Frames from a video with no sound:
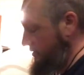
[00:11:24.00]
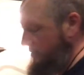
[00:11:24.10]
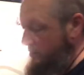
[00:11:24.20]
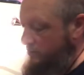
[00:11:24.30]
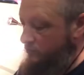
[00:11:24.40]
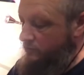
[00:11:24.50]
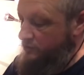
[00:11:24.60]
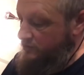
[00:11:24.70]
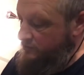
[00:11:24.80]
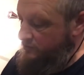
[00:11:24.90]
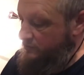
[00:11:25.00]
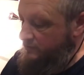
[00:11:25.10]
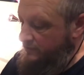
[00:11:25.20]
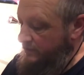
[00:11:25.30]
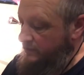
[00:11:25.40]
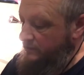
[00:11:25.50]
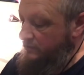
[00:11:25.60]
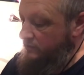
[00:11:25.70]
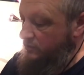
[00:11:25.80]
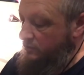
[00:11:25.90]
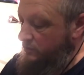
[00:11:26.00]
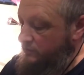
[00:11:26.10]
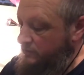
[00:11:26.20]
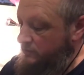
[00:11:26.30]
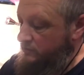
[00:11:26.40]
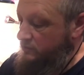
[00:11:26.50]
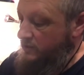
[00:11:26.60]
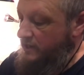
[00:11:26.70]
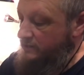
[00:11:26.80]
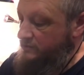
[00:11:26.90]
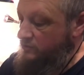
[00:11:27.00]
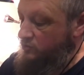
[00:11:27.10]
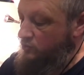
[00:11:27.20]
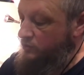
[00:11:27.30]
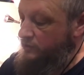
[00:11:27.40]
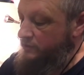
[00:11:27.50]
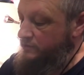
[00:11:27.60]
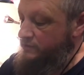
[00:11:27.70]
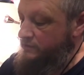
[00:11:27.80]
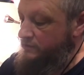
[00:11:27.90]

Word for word: and we're just going to get it into all the little cracks and corners.